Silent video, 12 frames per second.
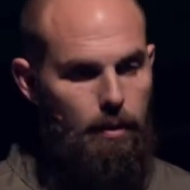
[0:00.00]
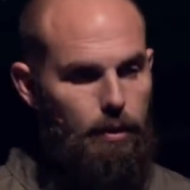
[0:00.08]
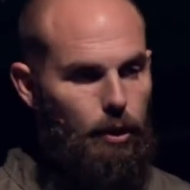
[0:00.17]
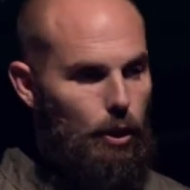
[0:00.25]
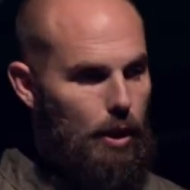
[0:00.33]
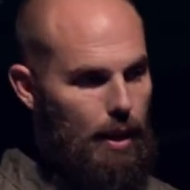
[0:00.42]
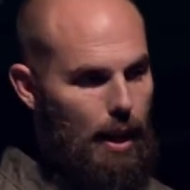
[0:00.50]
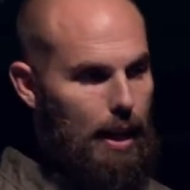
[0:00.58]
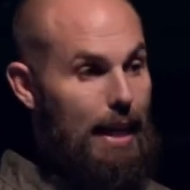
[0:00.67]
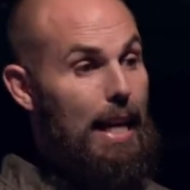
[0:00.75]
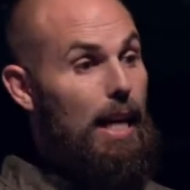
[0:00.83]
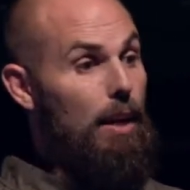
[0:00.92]
Do you hear
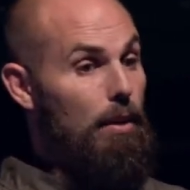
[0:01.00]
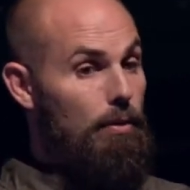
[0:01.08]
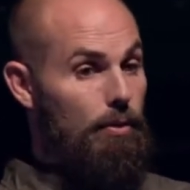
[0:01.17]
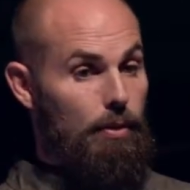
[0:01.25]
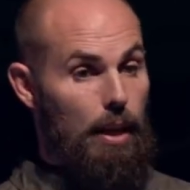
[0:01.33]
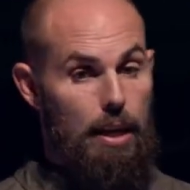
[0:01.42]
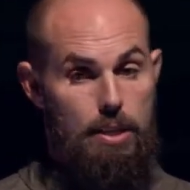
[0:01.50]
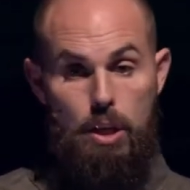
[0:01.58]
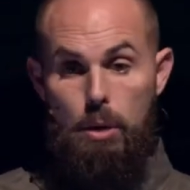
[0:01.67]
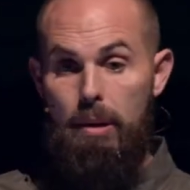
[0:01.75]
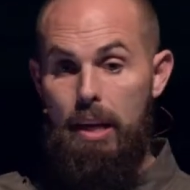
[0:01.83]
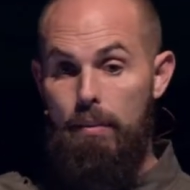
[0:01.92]
that? Give, and it's
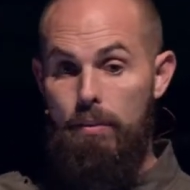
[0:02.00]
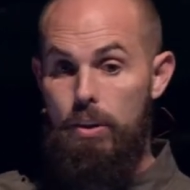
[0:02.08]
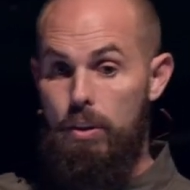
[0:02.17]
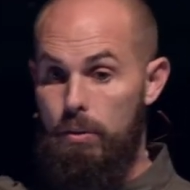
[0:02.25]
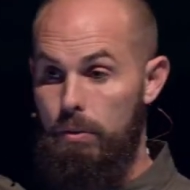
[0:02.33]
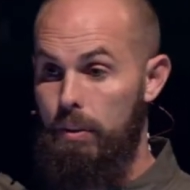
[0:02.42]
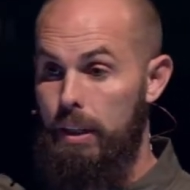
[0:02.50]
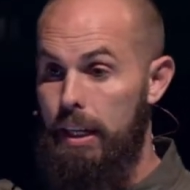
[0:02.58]
going to be given to you.